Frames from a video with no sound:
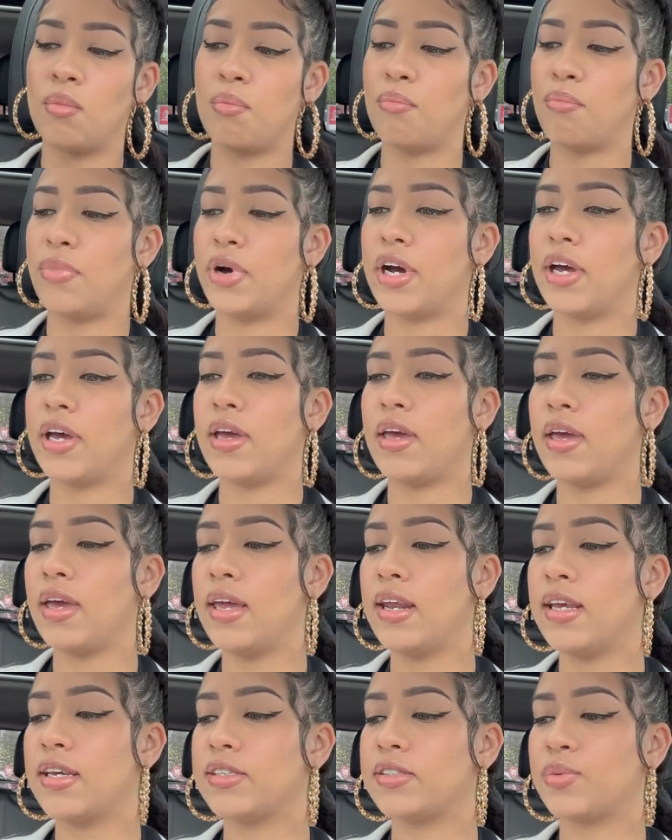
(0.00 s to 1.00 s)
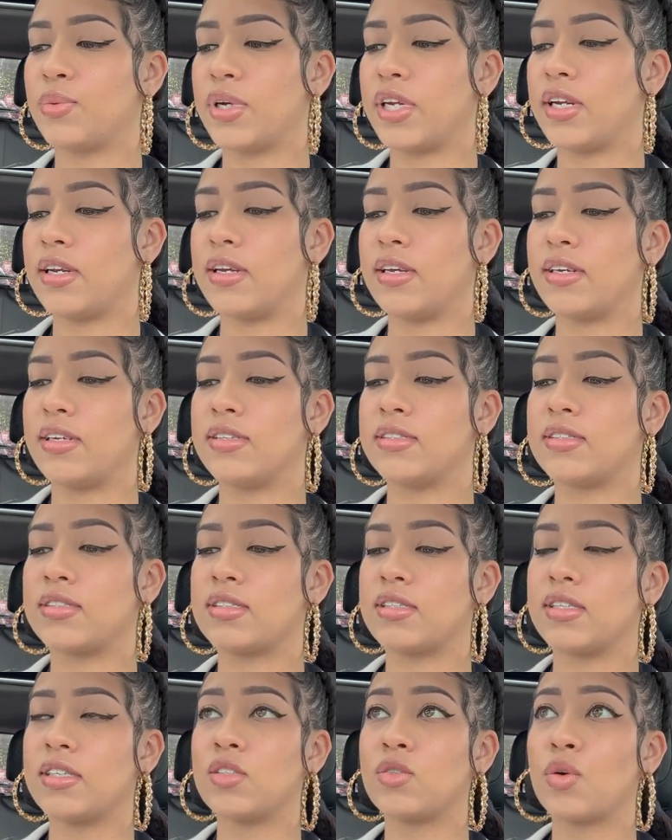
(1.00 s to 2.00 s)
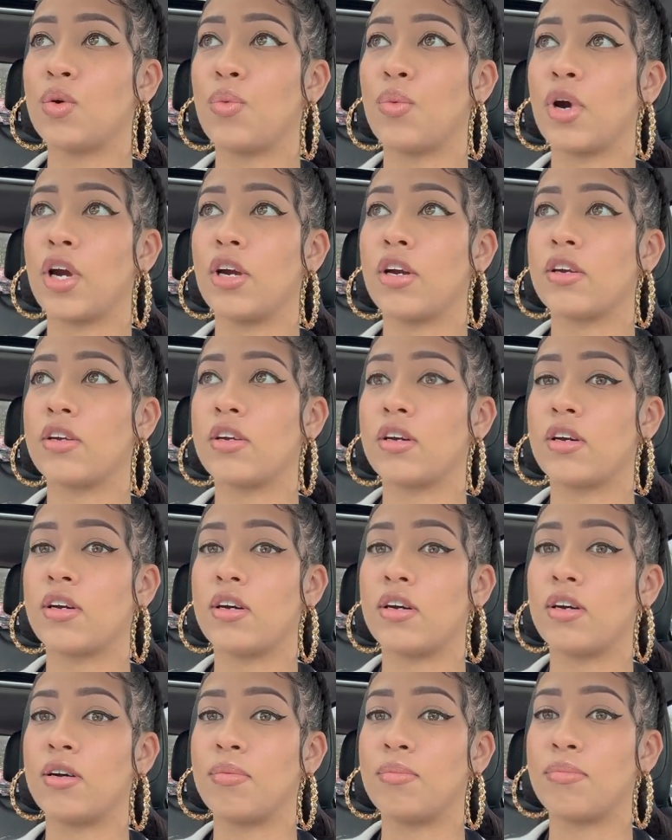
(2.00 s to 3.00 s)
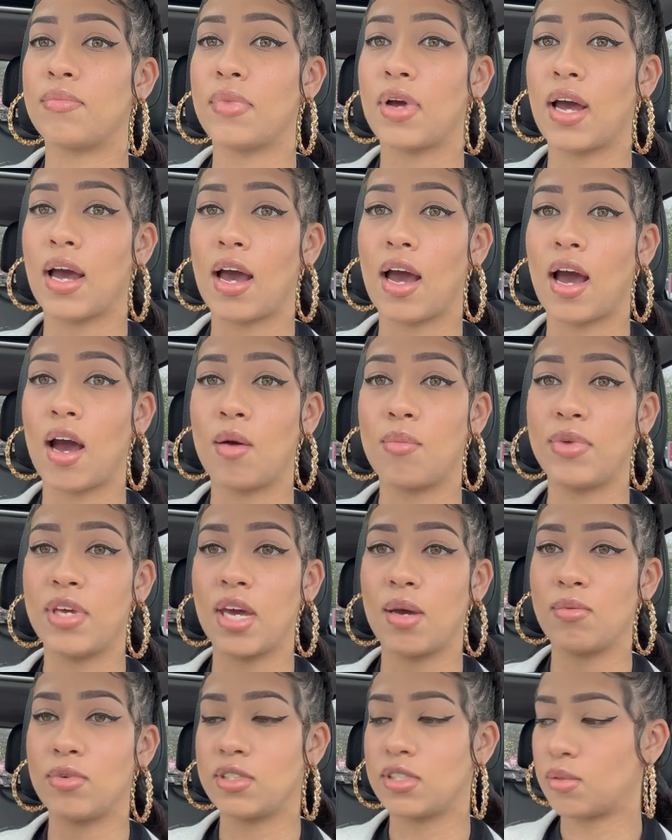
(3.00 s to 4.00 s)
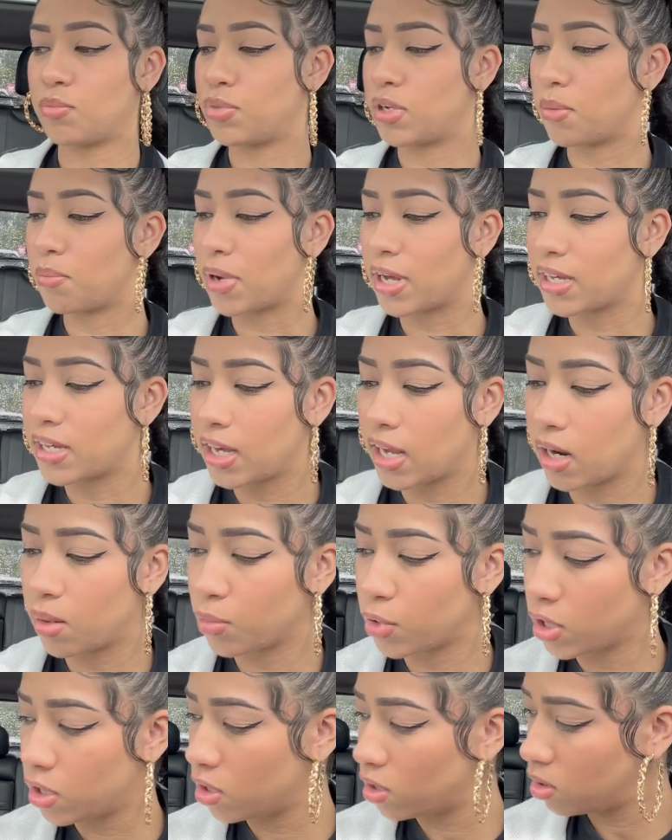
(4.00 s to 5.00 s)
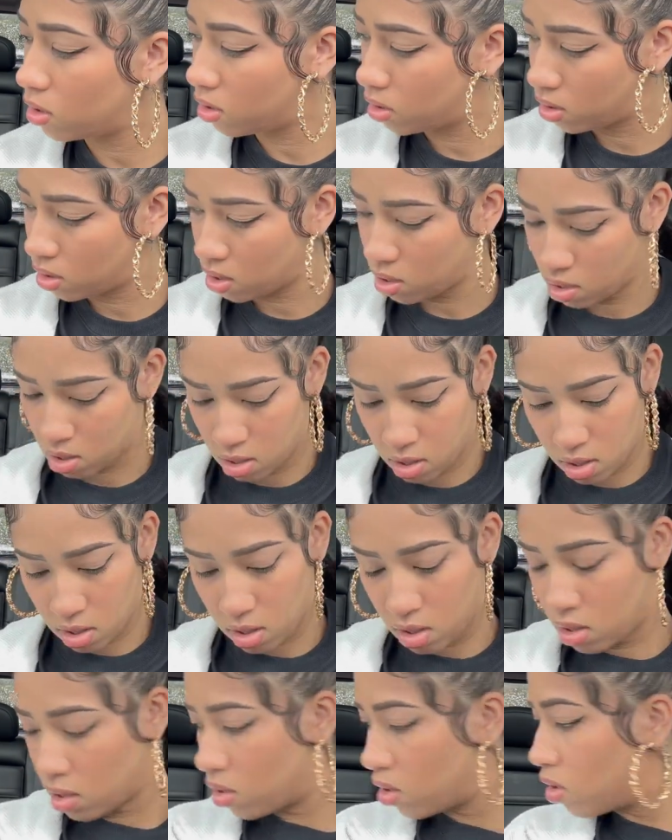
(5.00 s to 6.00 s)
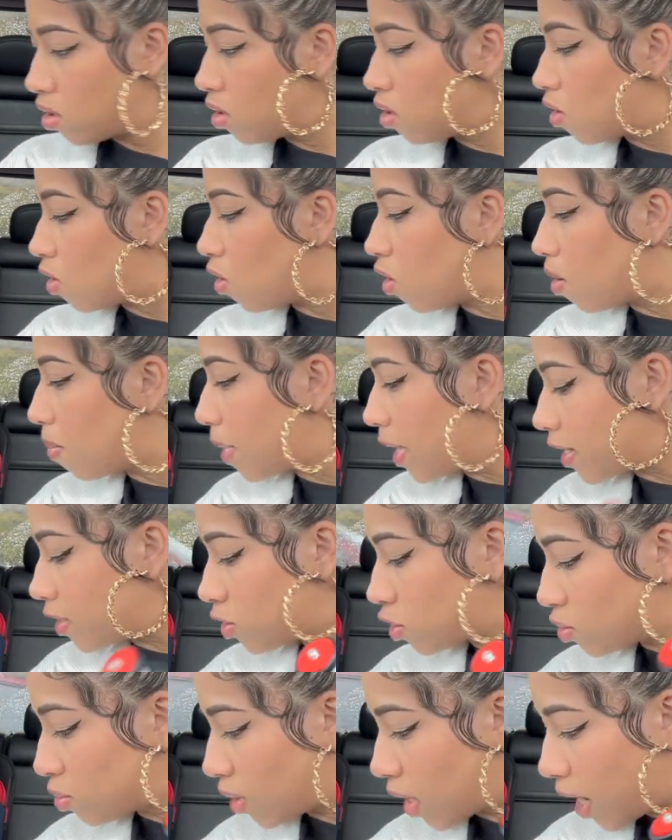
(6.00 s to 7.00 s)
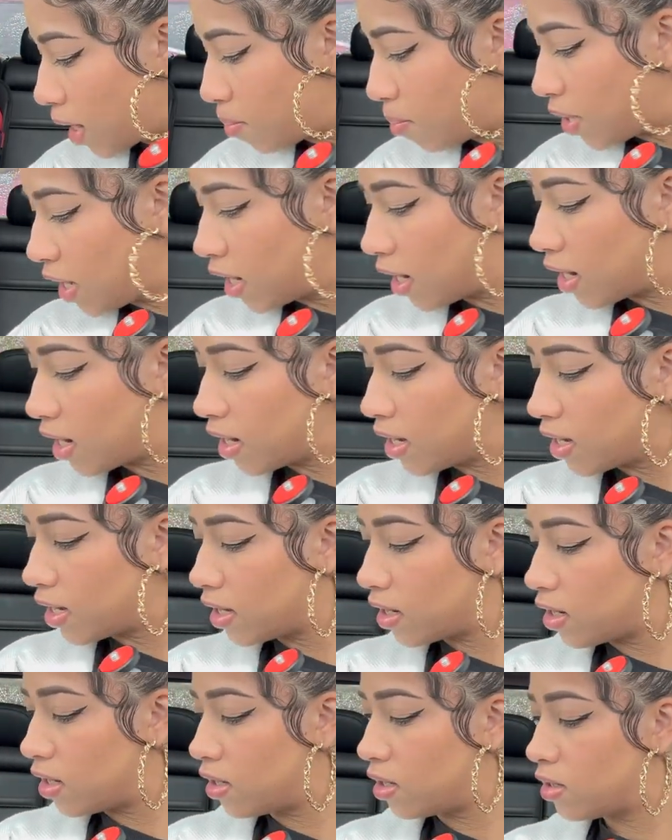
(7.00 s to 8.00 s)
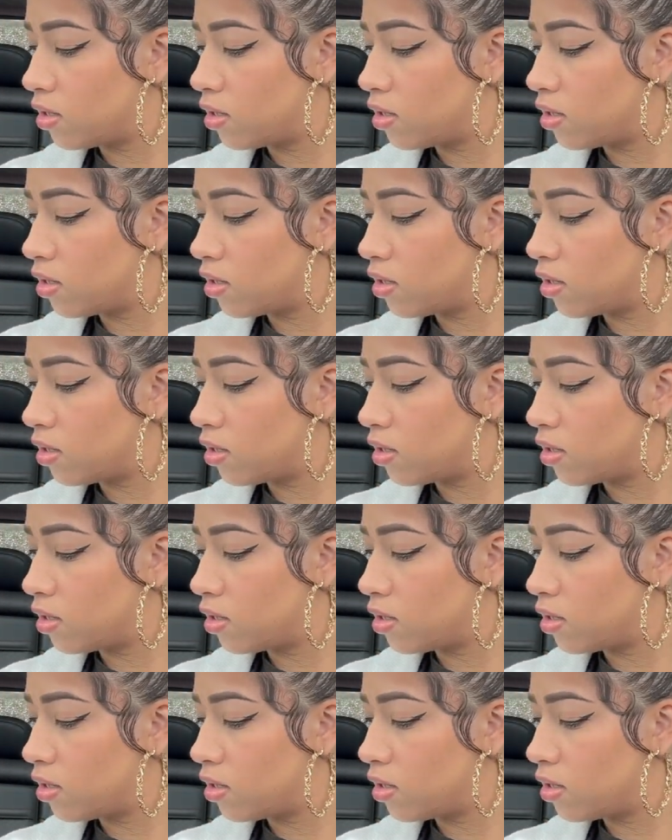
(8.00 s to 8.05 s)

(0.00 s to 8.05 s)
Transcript: but it is what it is. This will work. Um, I'll be able to put my camera on my tripod.